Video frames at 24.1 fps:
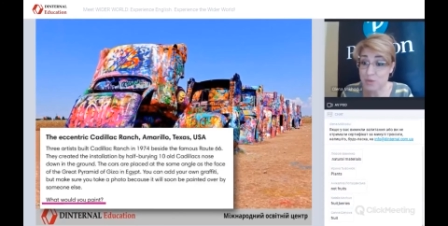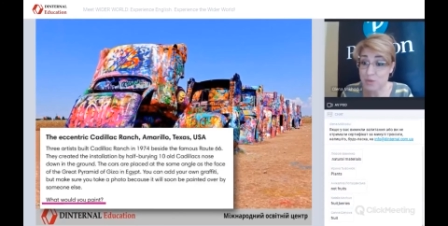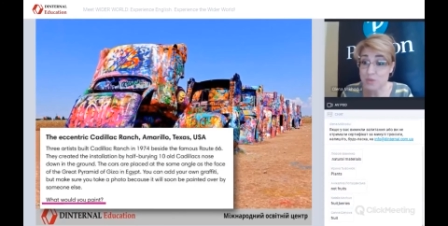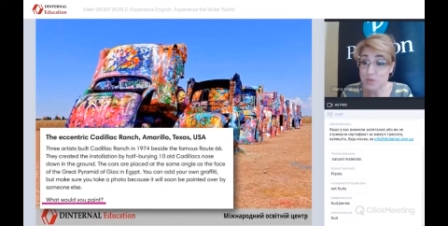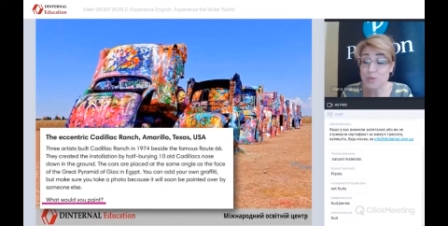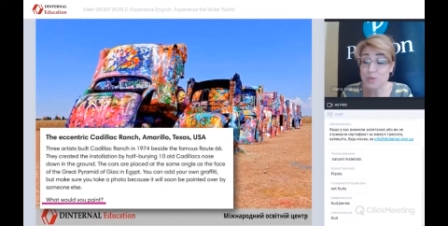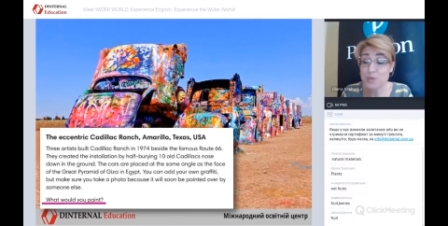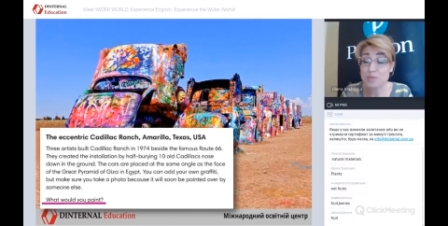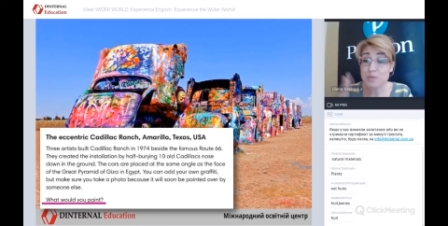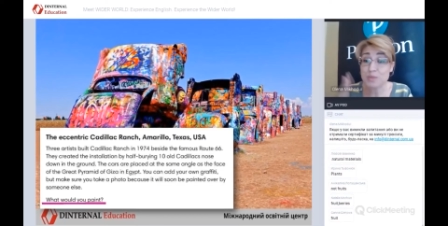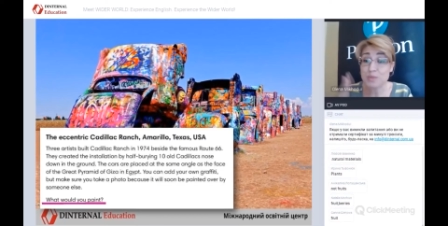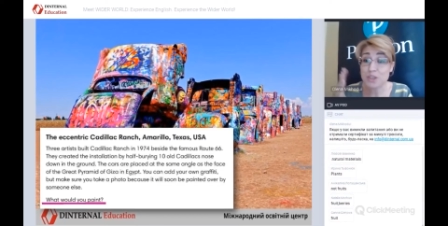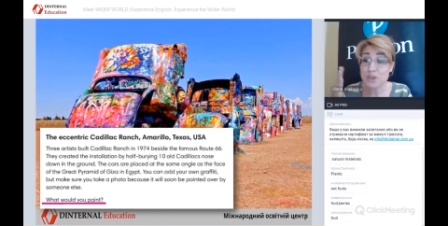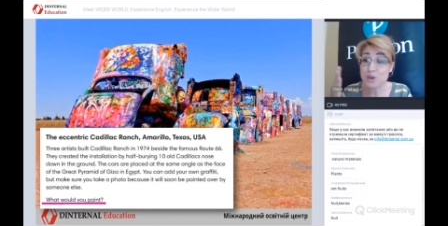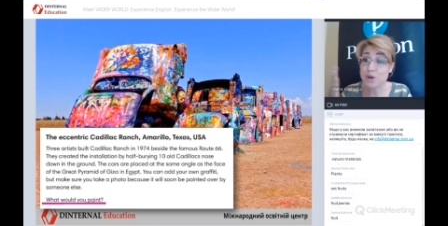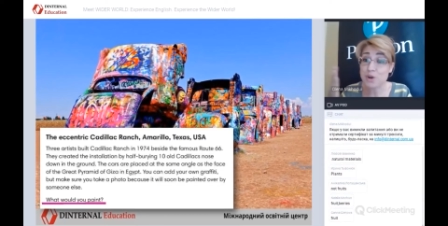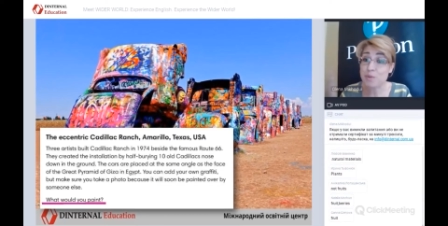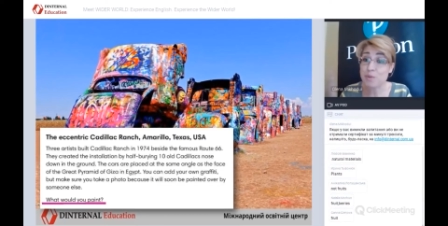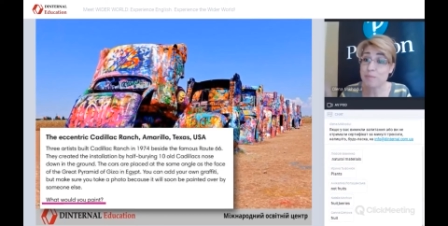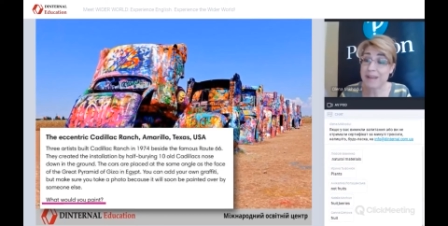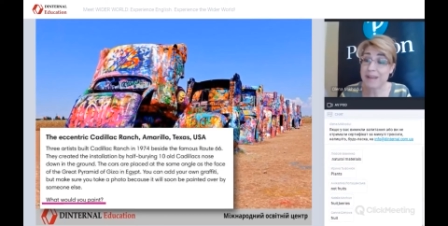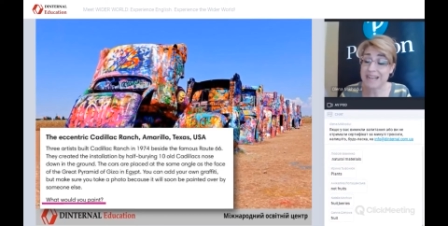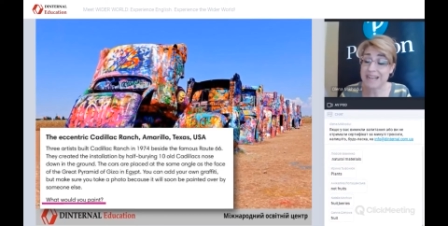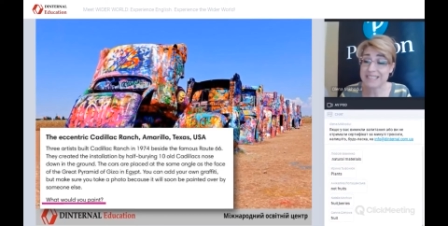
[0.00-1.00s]
What would be
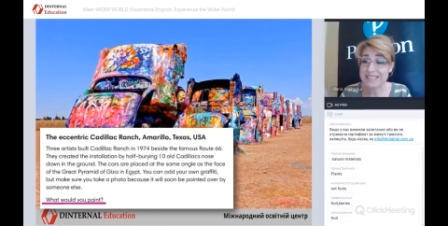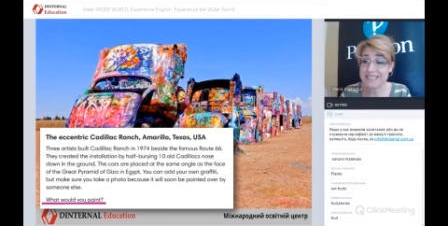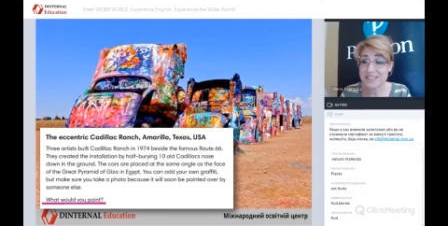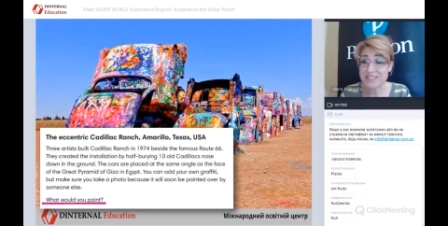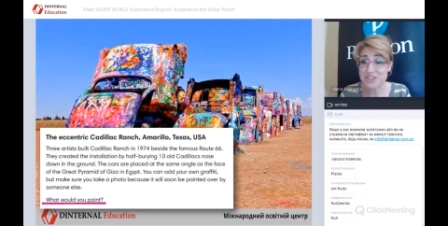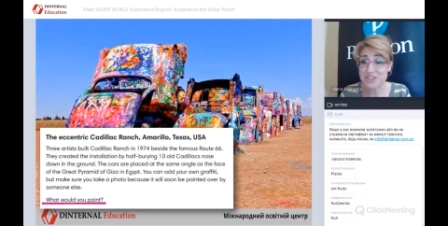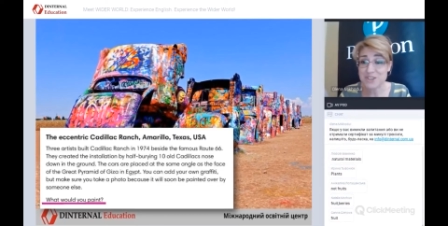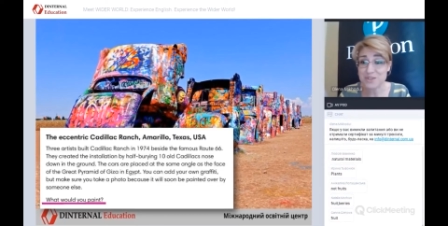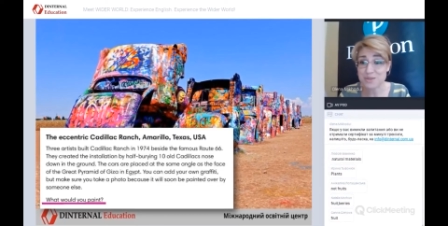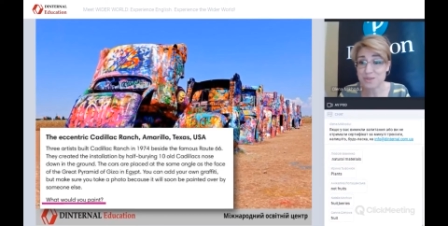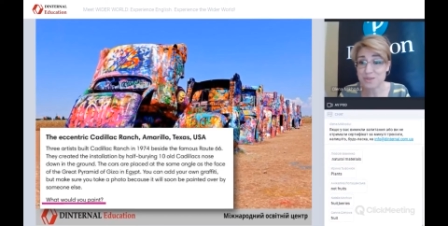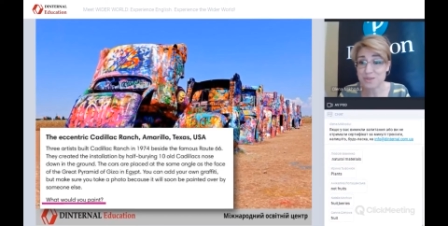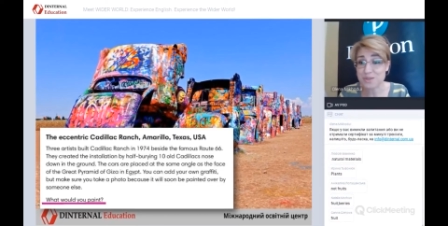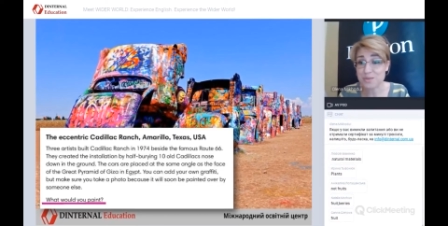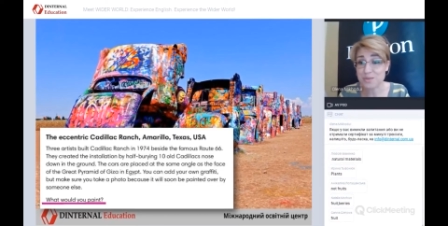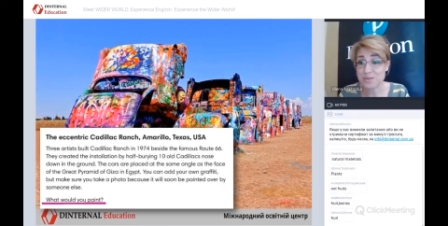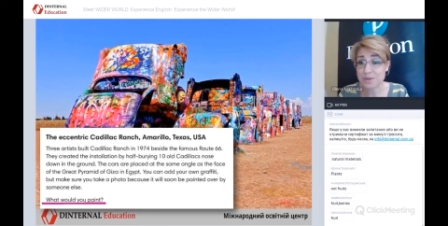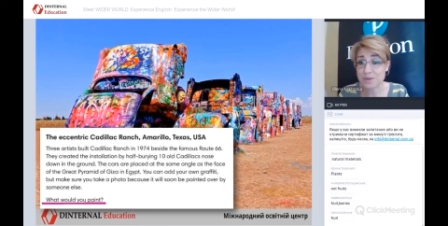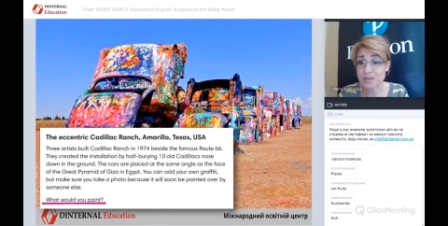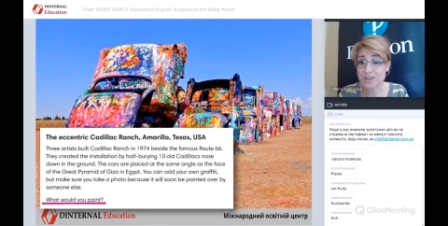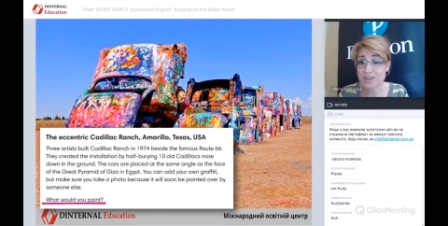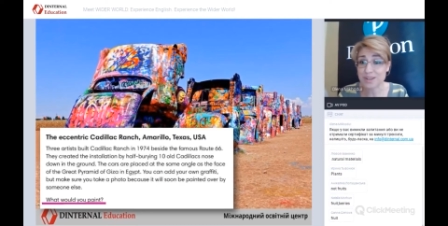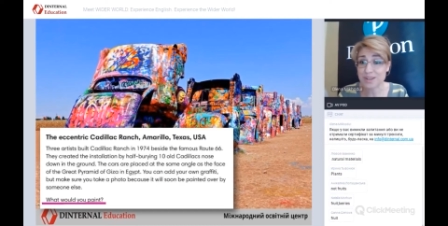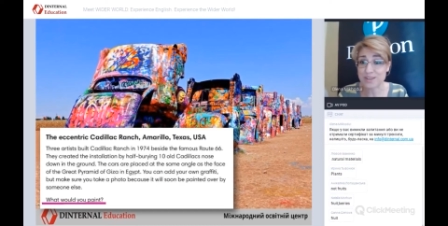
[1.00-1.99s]
your message to the
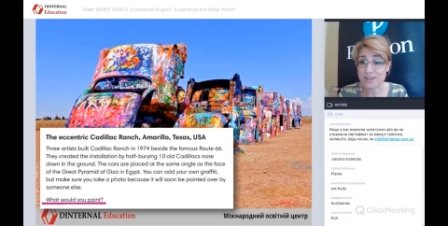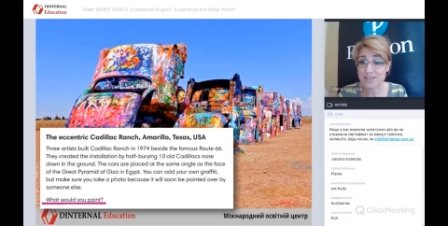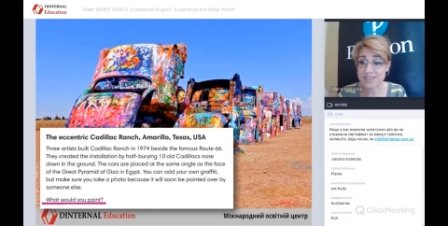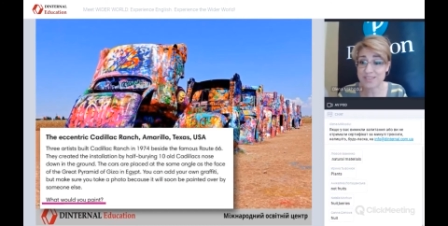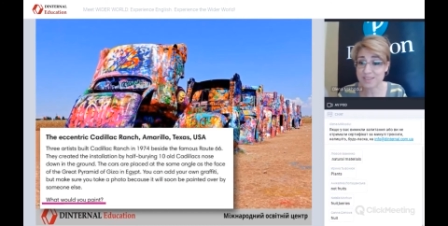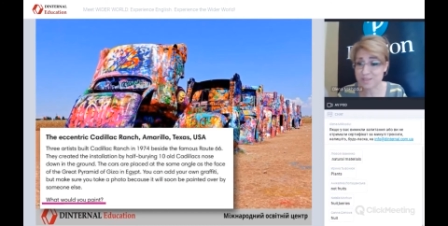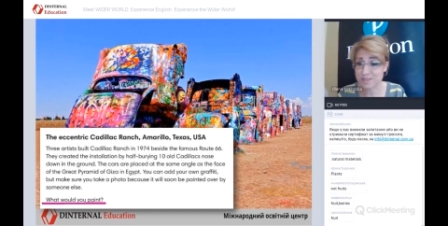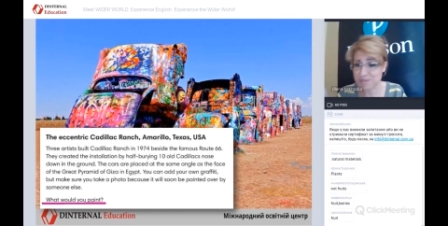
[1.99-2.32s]
world?